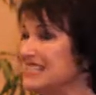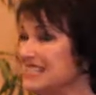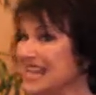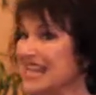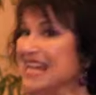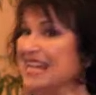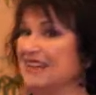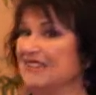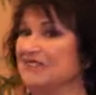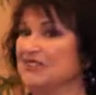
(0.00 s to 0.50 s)

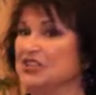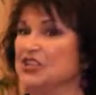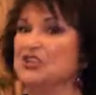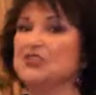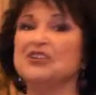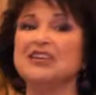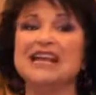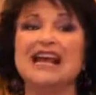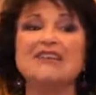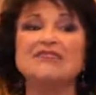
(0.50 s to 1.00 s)
saved. You
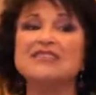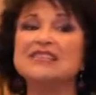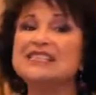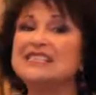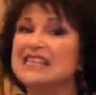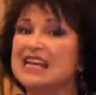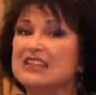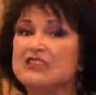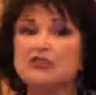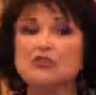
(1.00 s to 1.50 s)
didn't have to
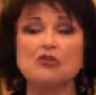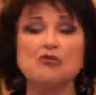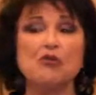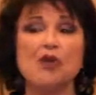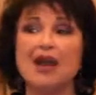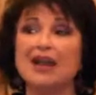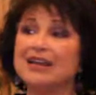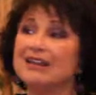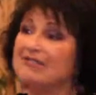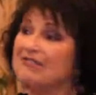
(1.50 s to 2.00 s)
stay there
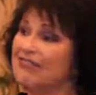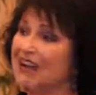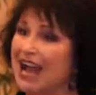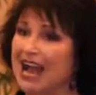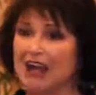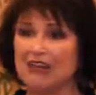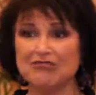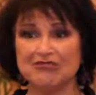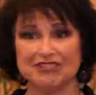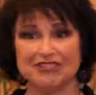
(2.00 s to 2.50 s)
crying for
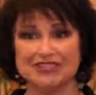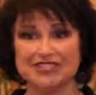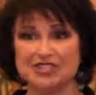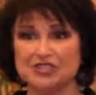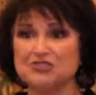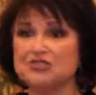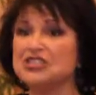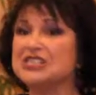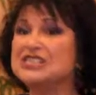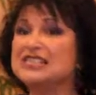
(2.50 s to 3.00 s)
hours.
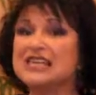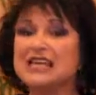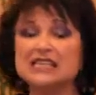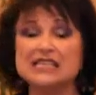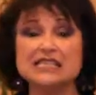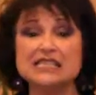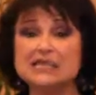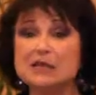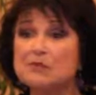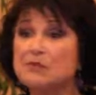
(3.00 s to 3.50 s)
You just said a
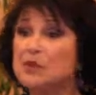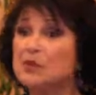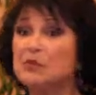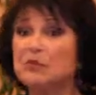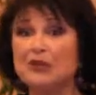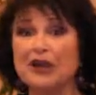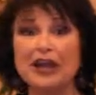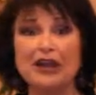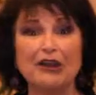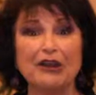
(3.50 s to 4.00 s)
simple
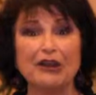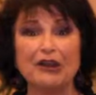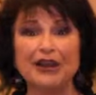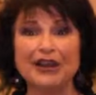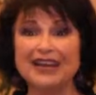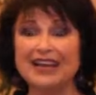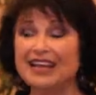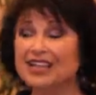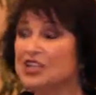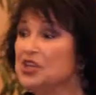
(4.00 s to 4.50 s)
prayer.
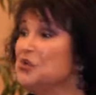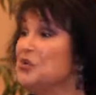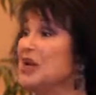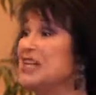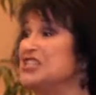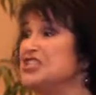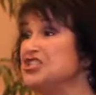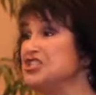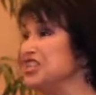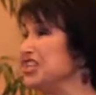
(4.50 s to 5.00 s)
You
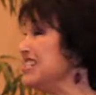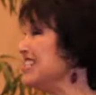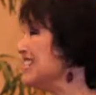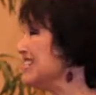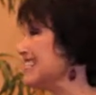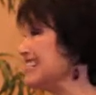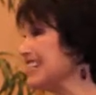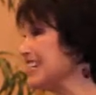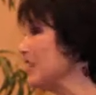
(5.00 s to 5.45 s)
asked Jesus to